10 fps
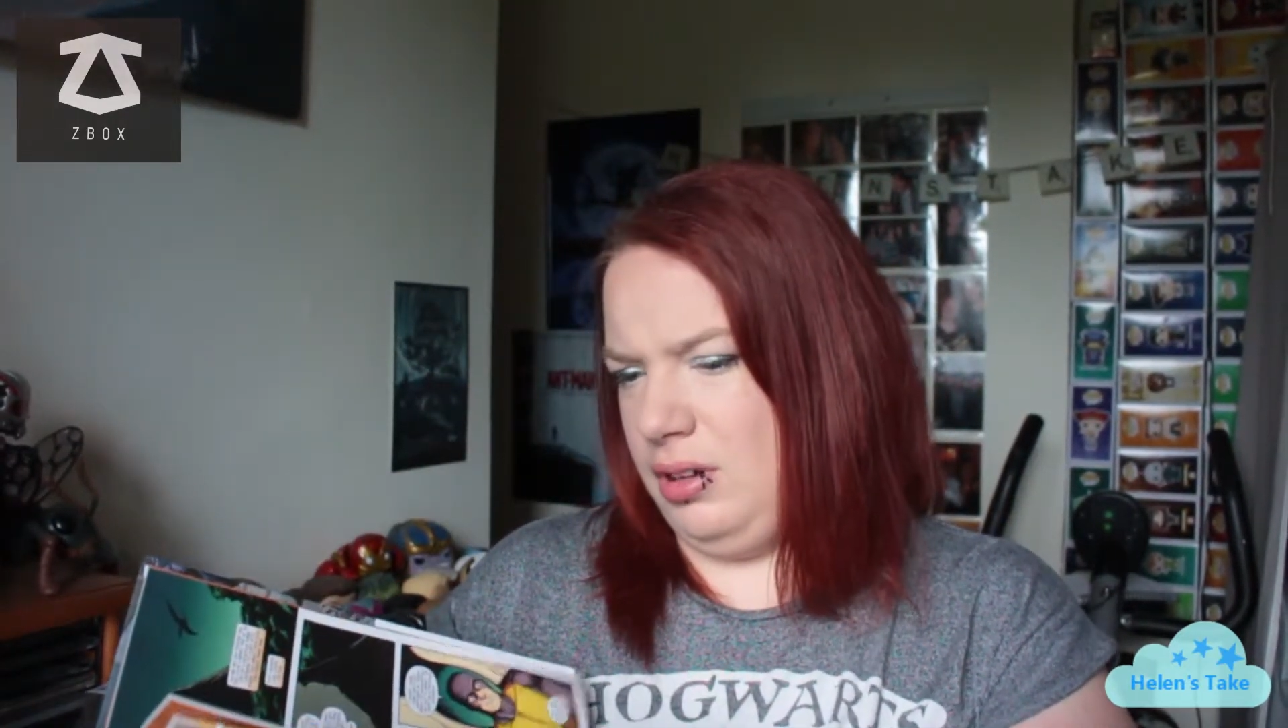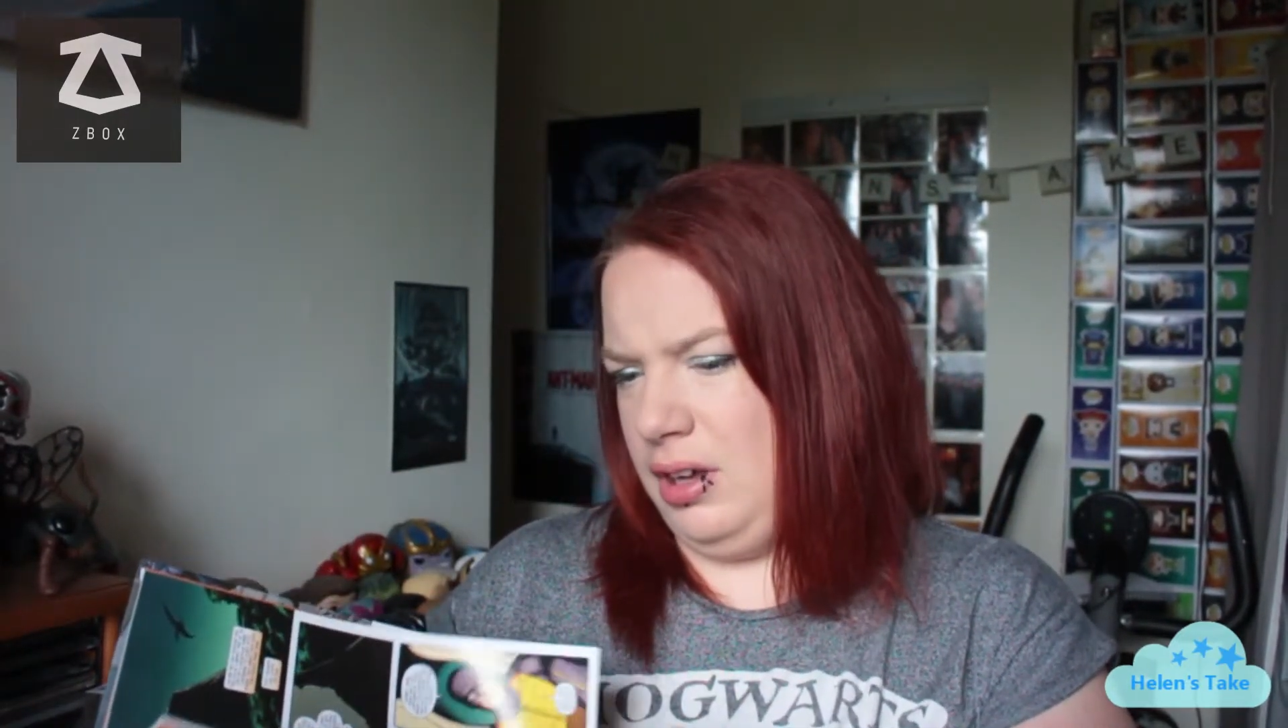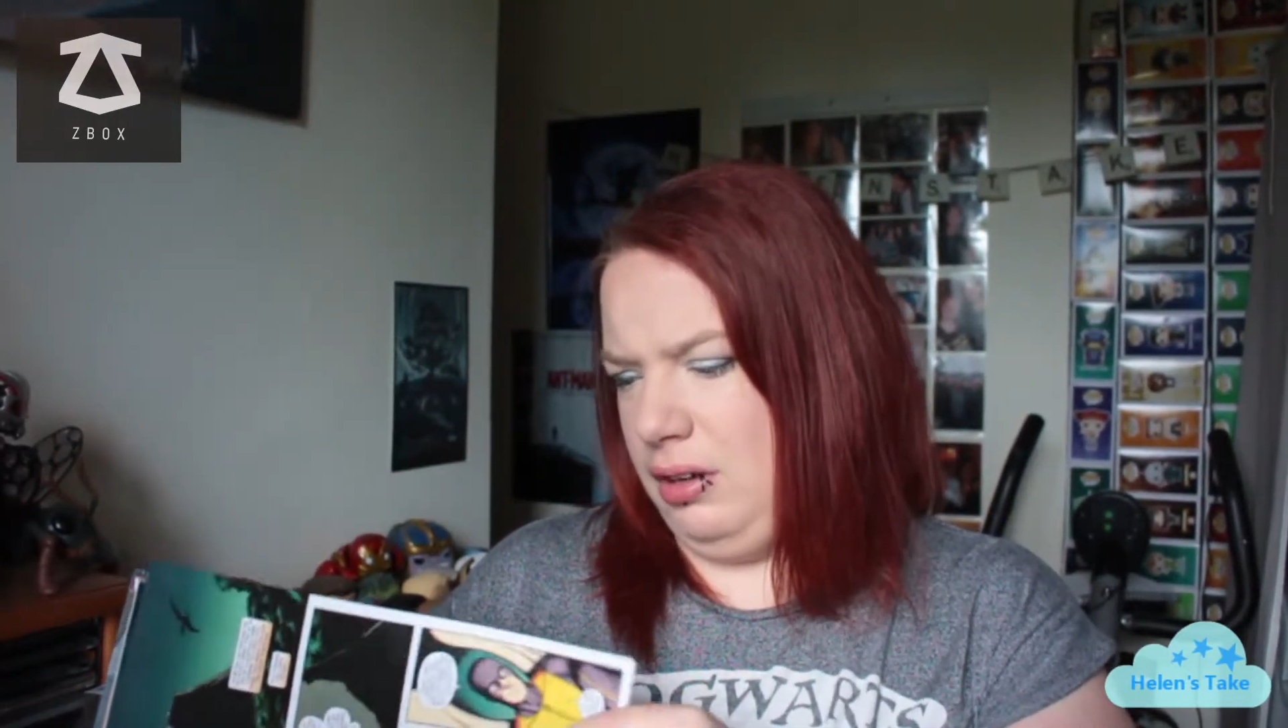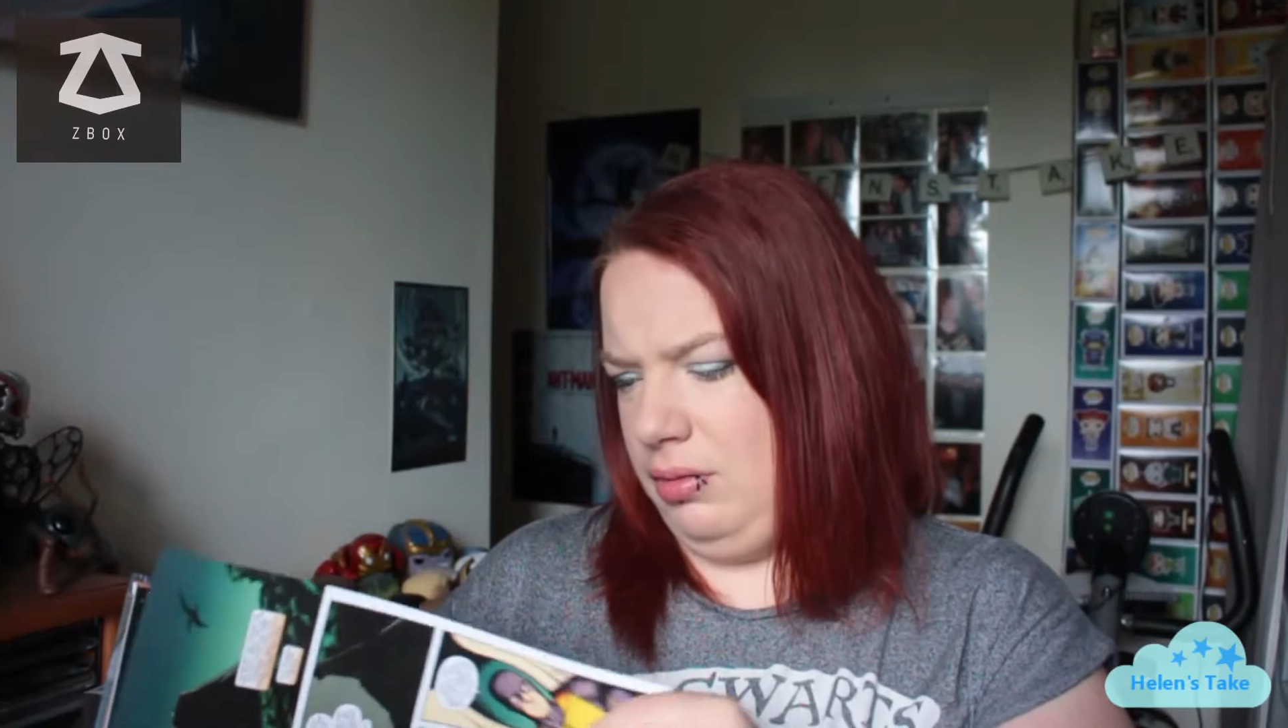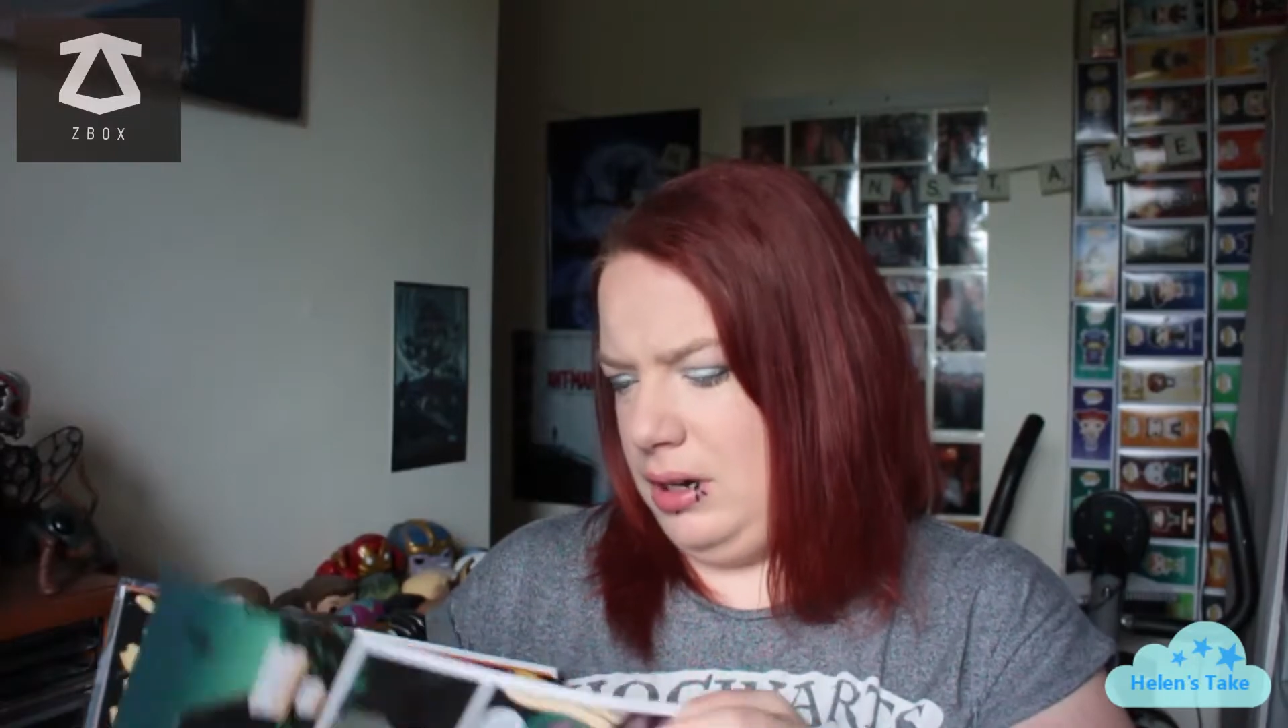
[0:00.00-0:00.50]

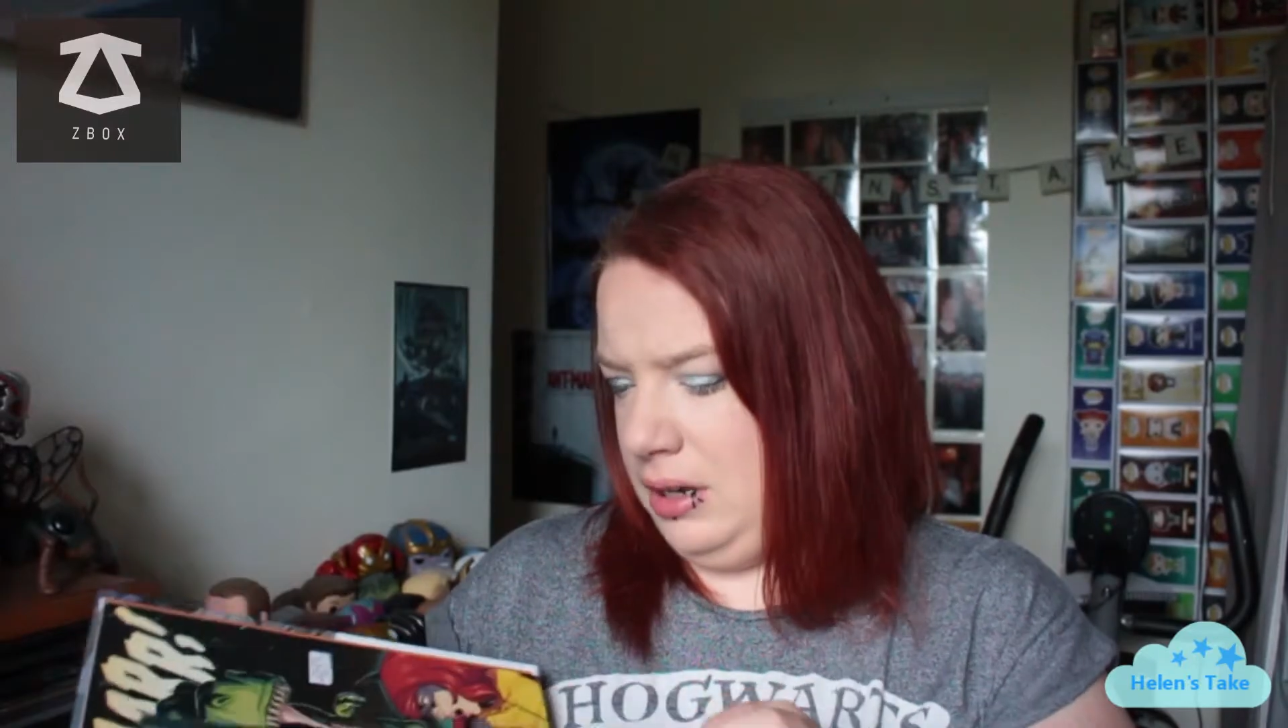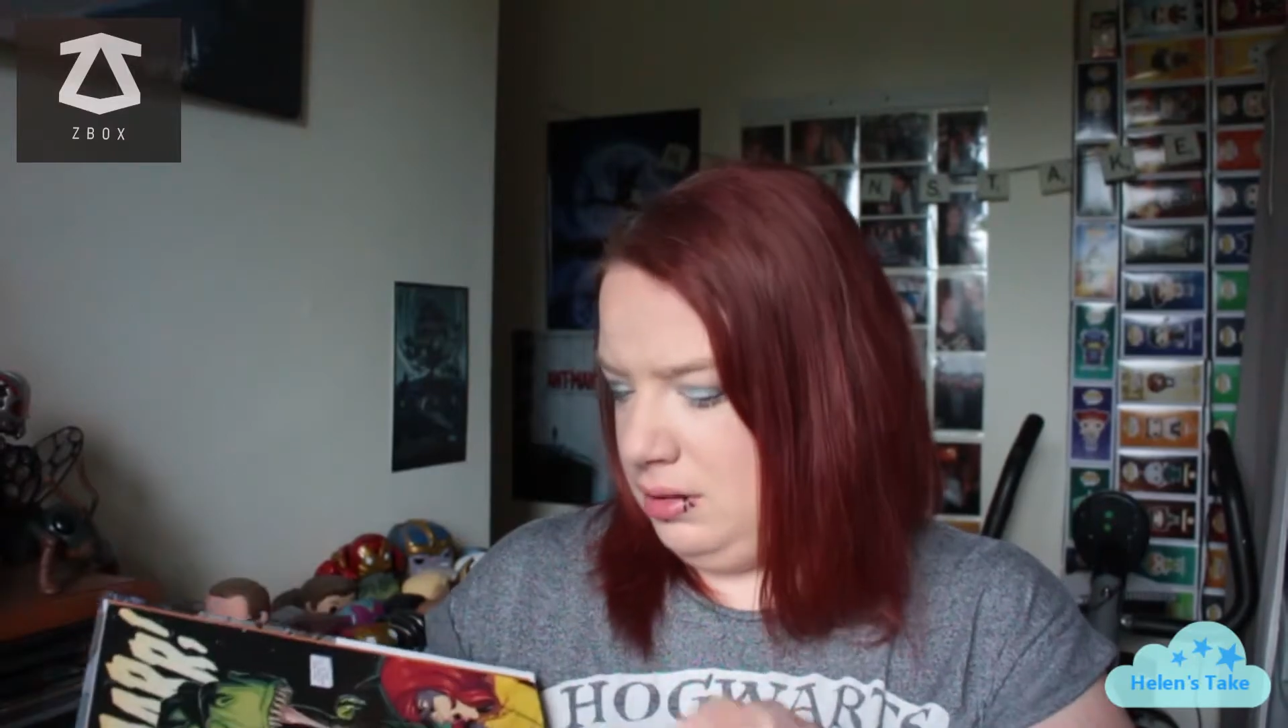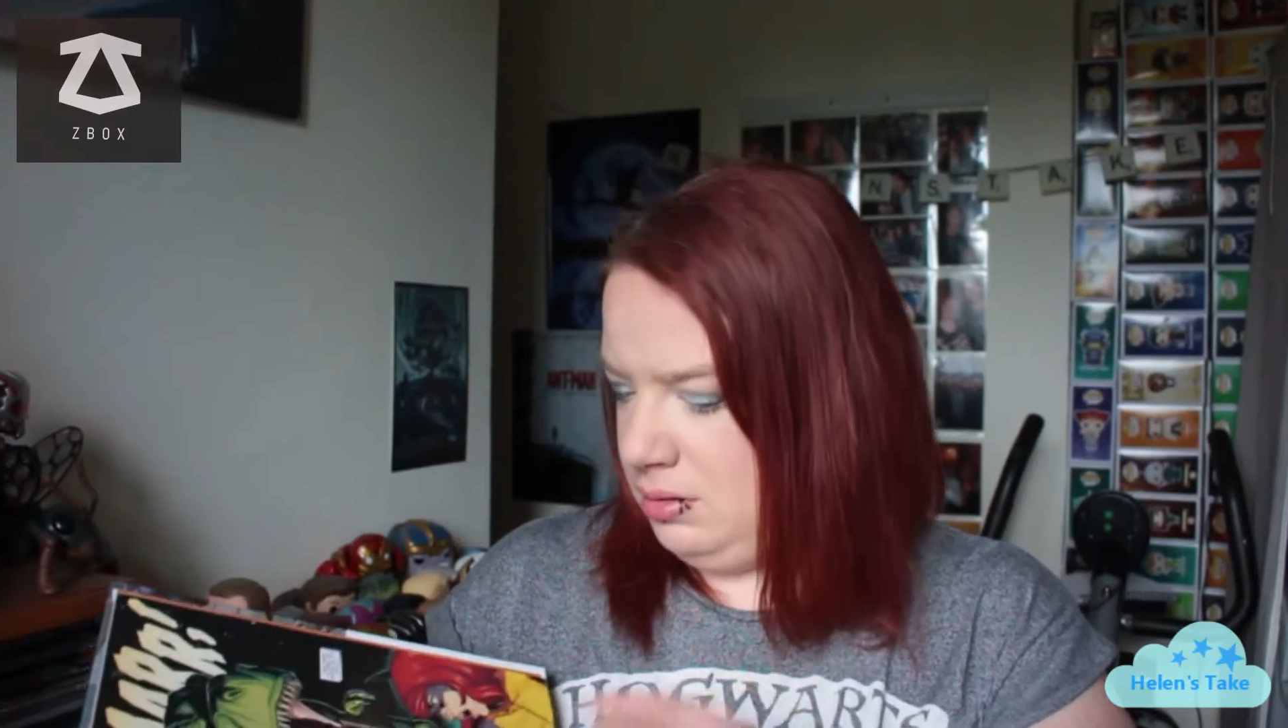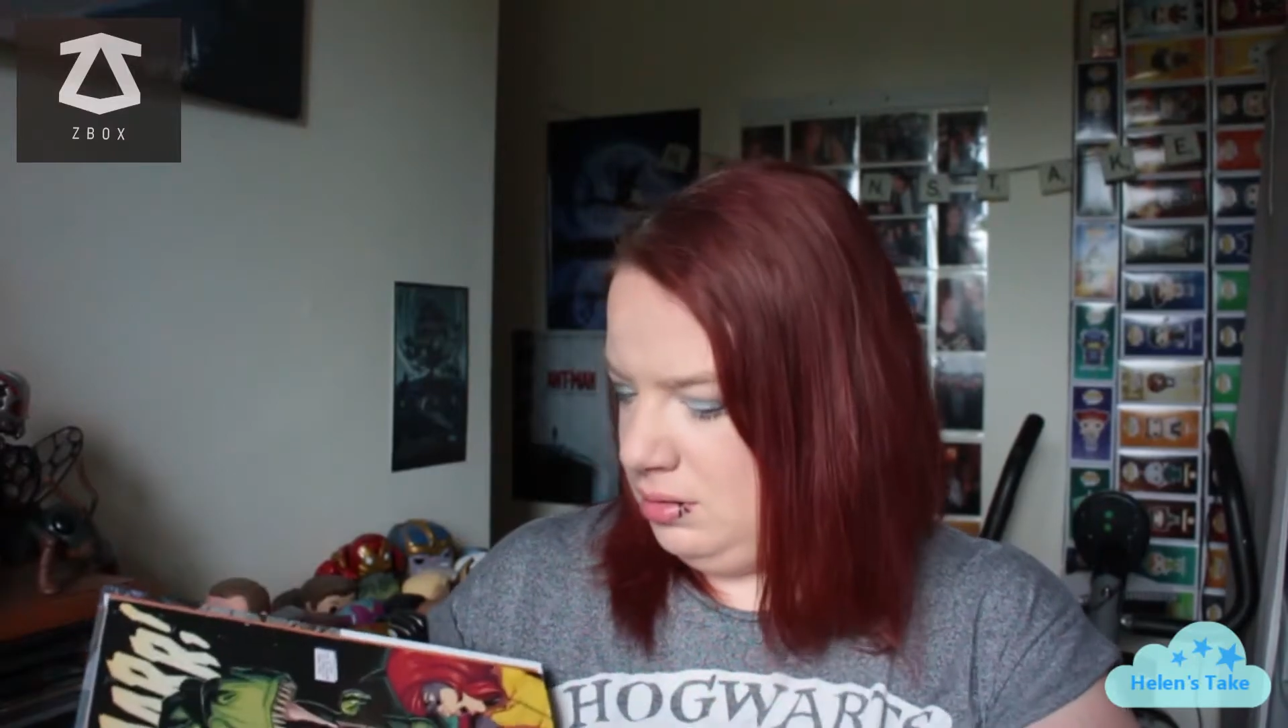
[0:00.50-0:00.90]
okay, really?